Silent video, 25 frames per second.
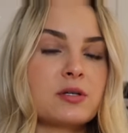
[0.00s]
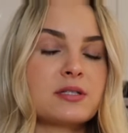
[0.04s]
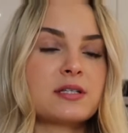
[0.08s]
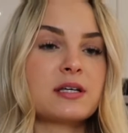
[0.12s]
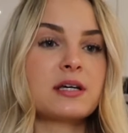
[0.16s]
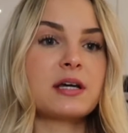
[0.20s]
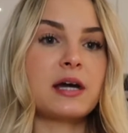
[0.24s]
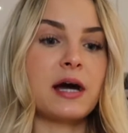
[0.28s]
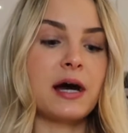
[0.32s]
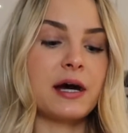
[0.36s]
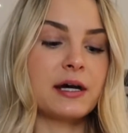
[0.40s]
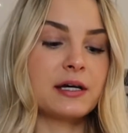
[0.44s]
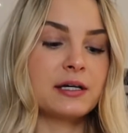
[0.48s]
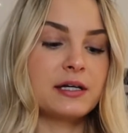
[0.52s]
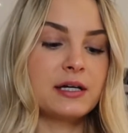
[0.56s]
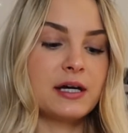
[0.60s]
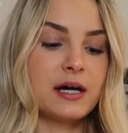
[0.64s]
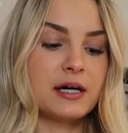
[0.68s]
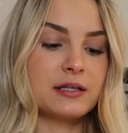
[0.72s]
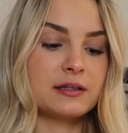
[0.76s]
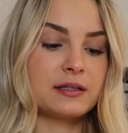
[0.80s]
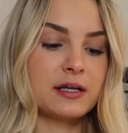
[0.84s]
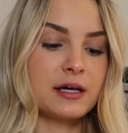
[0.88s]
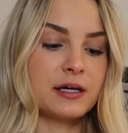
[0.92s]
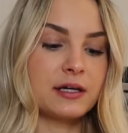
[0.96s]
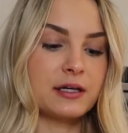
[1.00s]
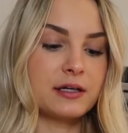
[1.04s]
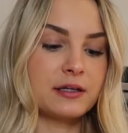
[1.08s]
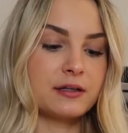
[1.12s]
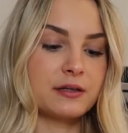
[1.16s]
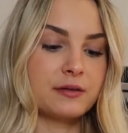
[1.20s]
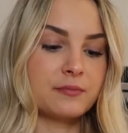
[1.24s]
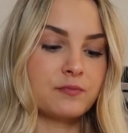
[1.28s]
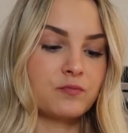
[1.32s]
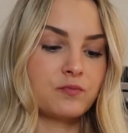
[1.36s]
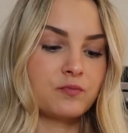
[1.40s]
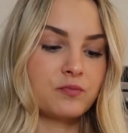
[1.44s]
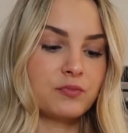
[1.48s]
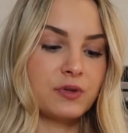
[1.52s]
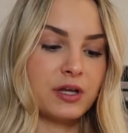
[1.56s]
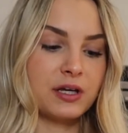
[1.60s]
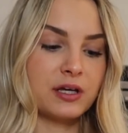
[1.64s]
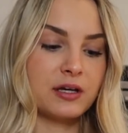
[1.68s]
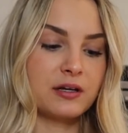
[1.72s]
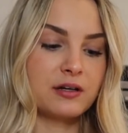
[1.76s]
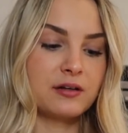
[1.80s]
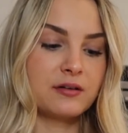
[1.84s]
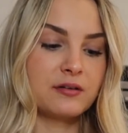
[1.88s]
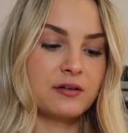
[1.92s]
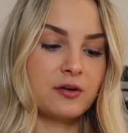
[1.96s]
a guy, he had like an
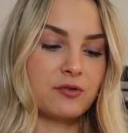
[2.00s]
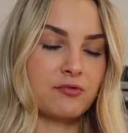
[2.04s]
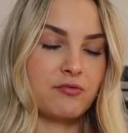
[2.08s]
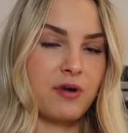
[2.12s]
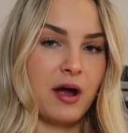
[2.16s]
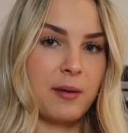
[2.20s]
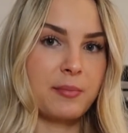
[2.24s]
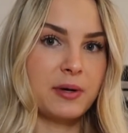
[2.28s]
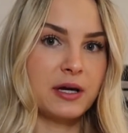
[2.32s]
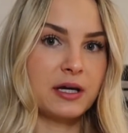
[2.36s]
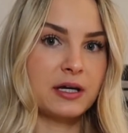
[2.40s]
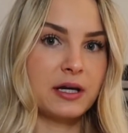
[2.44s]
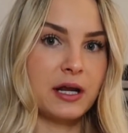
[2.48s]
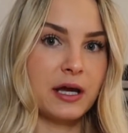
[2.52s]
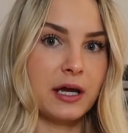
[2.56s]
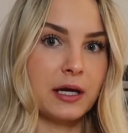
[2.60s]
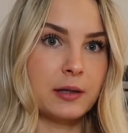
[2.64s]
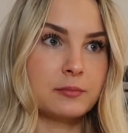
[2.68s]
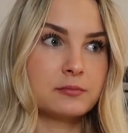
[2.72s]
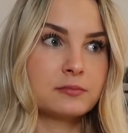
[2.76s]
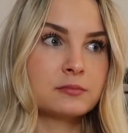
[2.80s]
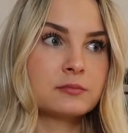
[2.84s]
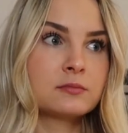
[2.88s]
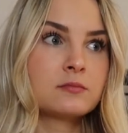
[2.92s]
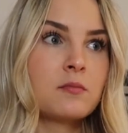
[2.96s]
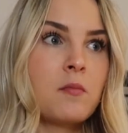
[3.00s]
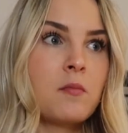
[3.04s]
Arabic name,